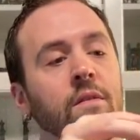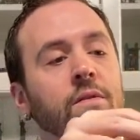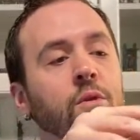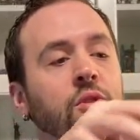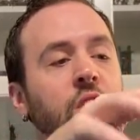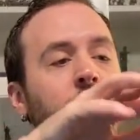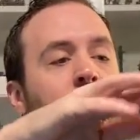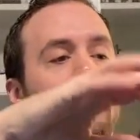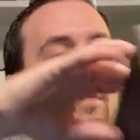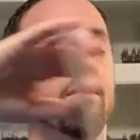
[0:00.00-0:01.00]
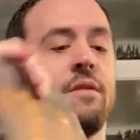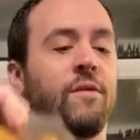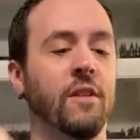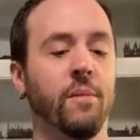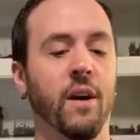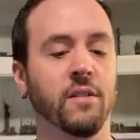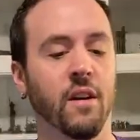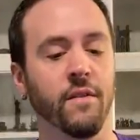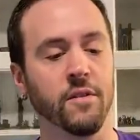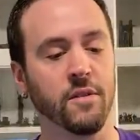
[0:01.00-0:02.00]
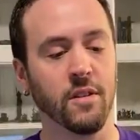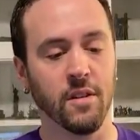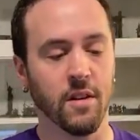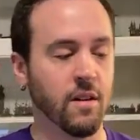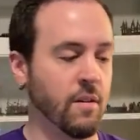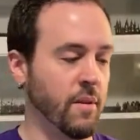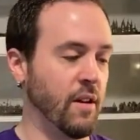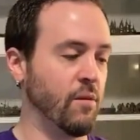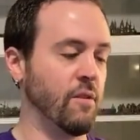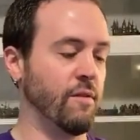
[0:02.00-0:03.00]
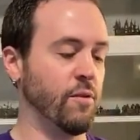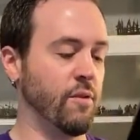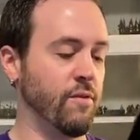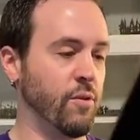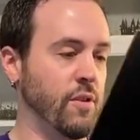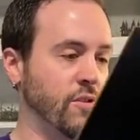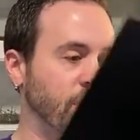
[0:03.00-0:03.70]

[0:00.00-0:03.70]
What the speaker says: Folds up to fit in the box, obviously, and I will unfold it for you so